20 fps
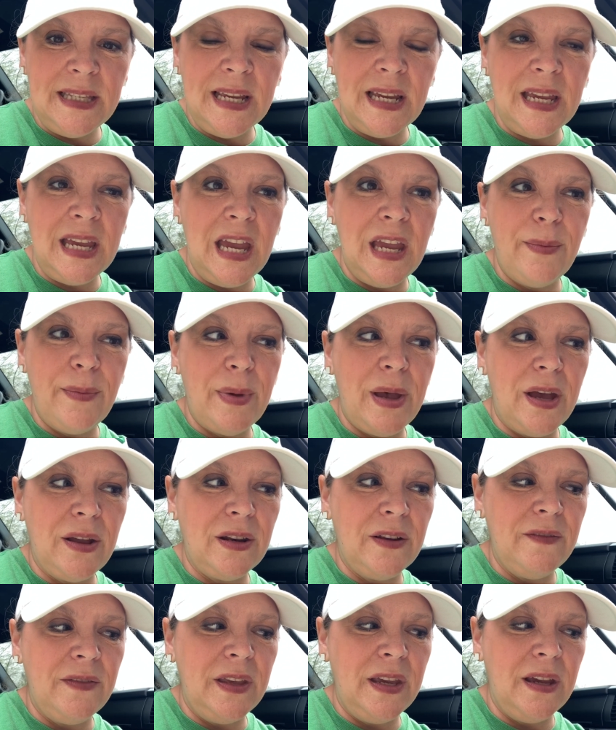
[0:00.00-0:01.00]
that came out
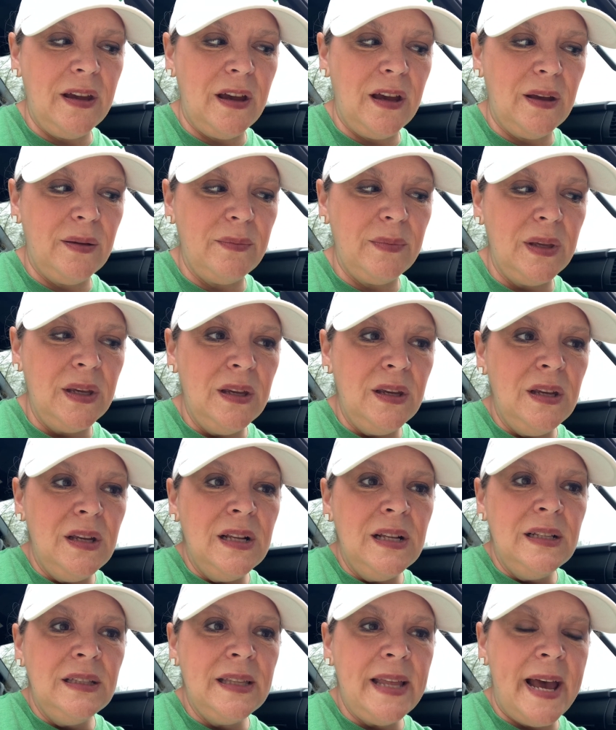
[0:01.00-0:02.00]
of the um,
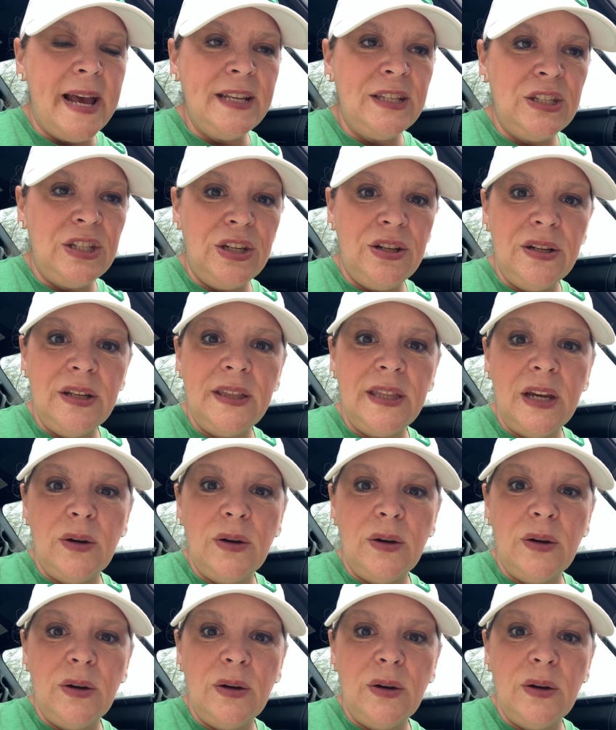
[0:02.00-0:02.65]
last unit.